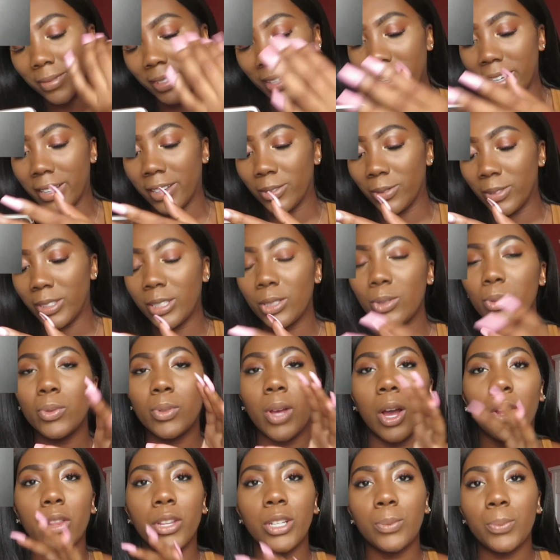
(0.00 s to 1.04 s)
Yeah, this,
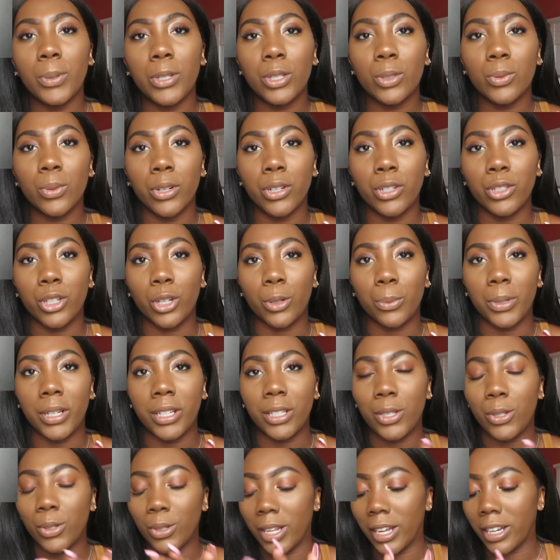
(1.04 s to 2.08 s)
all these pictures were in
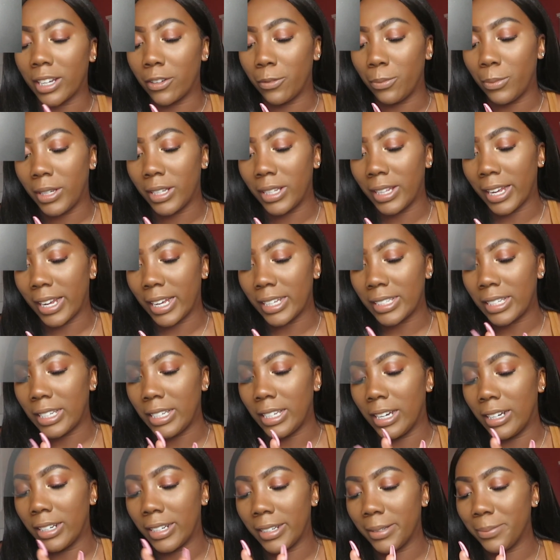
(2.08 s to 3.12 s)
Germany too, like of me, like as a
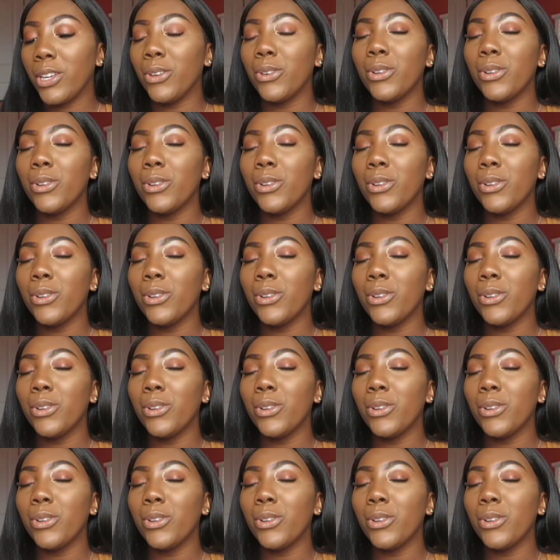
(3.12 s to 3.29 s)
youngin'.